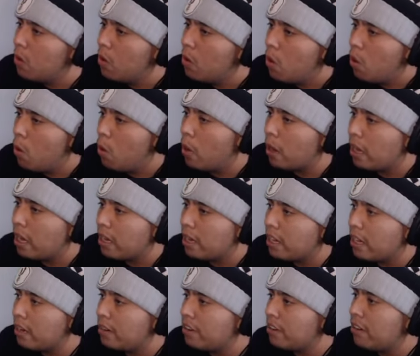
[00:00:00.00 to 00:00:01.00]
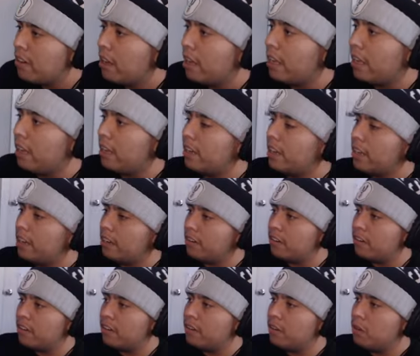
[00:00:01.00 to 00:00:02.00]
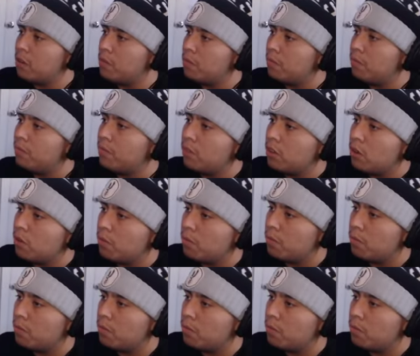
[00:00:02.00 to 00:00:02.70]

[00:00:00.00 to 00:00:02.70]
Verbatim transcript: Oh, I gotta get out there. I gotta get out there. Nope. Nope.